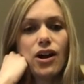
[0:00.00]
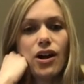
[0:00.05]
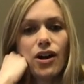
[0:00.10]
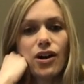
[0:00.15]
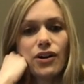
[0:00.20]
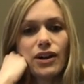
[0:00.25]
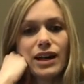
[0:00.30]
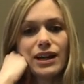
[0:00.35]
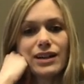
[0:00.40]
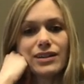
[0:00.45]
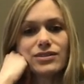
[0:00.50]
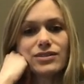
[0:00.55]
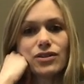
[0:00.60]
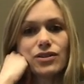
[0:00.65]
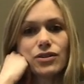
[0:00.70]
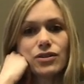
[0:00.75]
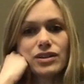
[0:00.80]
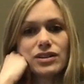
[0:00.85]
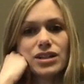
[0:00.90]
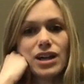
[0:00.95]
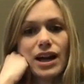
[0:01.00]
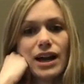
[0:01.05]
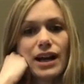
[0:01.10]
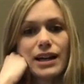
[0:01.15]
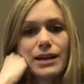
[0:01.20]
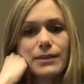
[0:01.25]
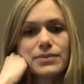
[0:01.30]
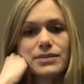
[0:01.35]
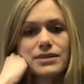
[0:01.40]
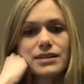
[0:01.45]
Okay, so the
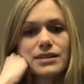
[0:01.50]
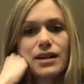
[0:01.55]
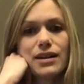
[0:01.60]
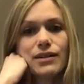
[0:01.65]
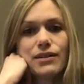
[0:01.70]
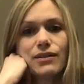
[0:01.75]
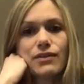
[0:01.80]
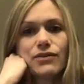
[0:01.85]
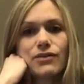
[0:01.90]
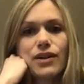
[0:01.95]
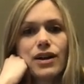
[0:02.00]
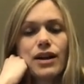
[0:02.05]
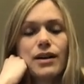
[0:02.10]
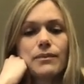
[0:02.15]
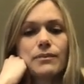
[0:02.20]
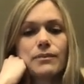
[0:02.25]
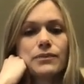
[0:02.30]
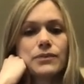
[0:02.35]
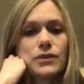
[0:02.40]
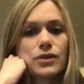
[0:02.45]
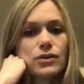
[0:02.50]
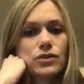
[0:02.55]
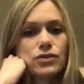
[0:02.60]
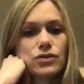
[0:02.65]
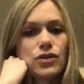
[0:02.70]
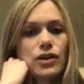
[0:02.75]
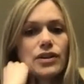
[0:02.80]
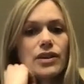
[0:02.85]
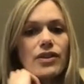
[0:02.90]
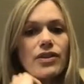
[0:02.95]
types of,
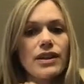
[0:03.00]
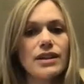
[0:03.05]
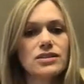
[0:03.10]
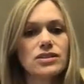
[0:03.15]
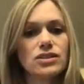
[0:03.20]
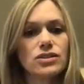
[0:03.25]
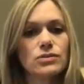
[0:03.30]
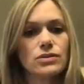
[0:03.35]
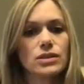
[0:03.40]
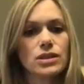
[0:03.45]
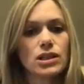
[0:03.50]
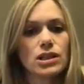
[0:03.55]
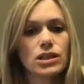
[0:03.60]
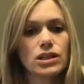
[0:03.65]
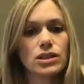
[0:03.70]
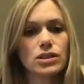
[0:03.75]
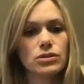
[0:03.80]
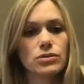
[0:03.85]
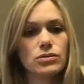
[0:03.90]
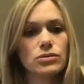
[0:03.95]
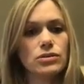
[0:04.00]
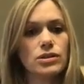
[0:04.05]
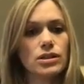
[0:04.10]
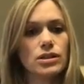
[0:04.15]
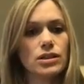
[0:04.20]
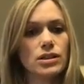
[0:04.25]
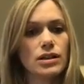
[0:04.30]
the things to include.